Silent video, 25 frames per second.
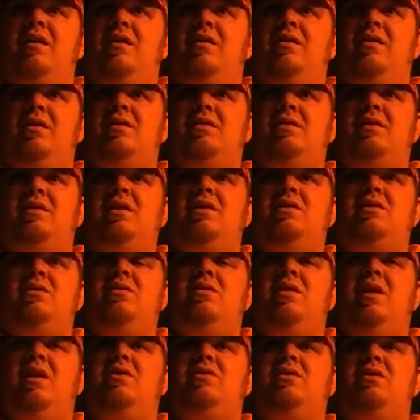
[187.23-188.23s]
This leads to
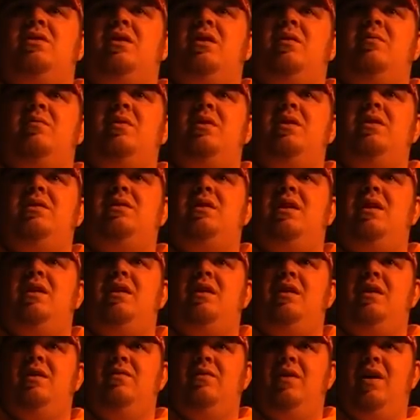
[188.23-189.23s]
electric companies
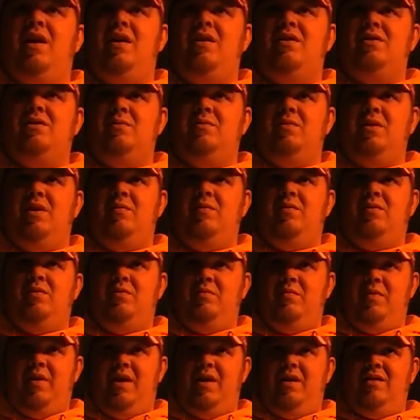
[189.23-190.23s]
taking advantage of people who
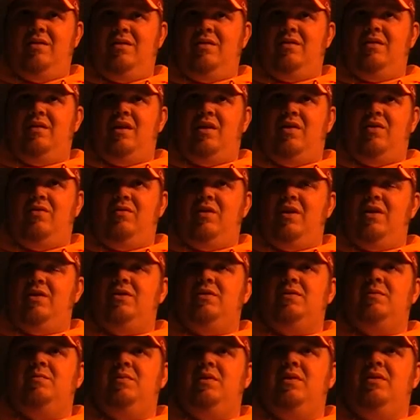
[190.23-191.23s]
pay their
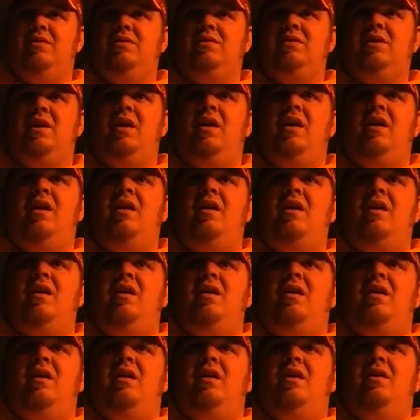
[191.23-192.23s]
outrageous bills.
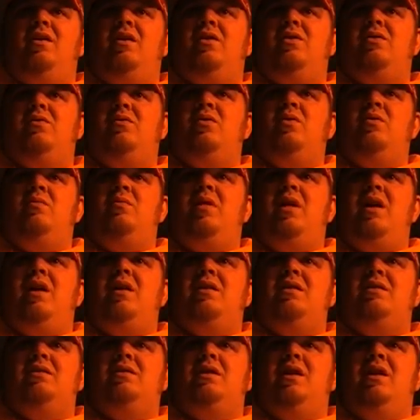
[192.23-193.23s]
Another
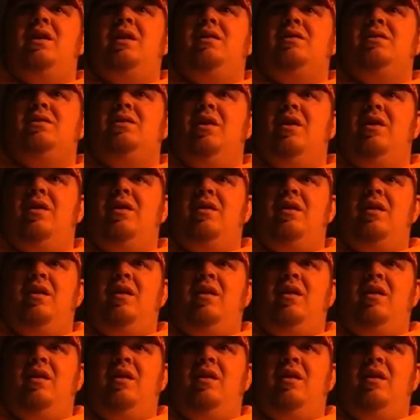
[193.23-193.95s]
roadblock is getting started.